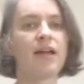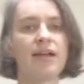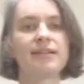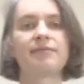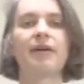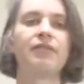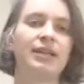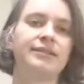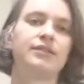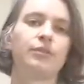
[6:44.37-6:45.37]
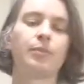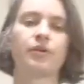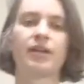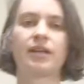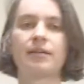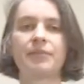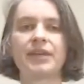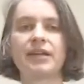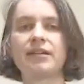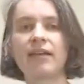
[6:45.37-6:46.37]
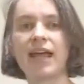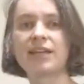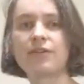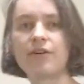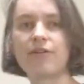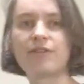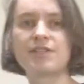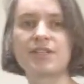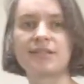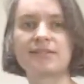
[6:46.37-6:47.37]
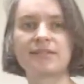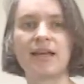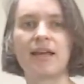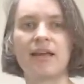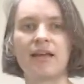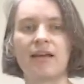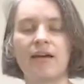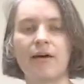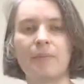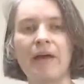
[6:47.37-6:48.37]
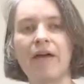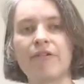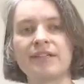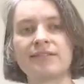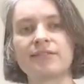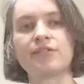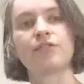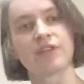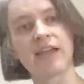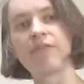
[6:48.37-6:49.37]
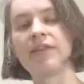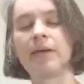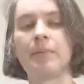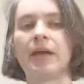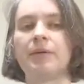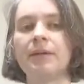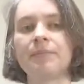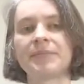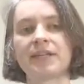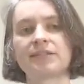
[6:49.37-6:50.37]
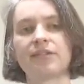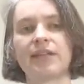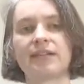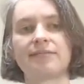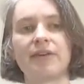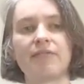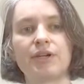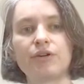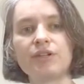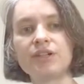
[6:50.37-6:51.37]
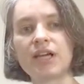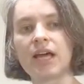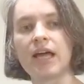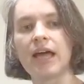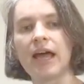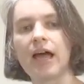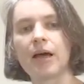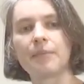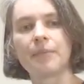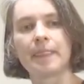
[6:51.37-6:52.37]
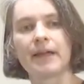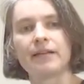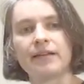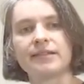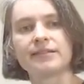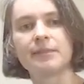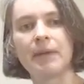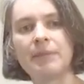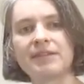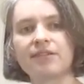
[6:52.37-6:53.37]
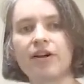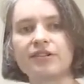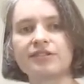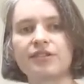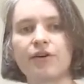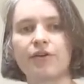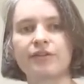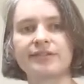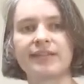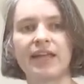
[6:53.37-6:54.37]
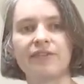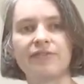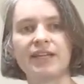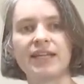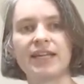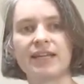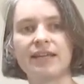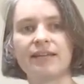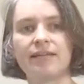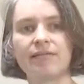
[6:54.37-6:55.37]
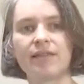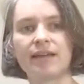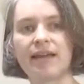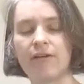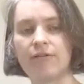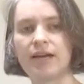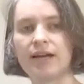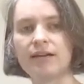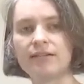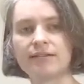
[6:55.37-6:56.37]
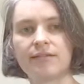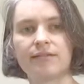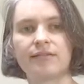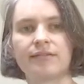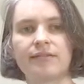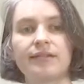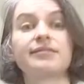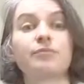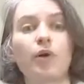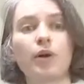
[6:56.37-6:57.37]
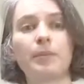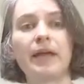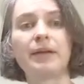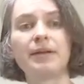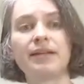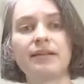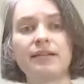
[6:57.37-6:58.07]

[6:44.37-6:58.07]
It's very easy to put in. It encourages parents to carry their baby, so that's very good. The baby is also safely in the carrier, the small baby,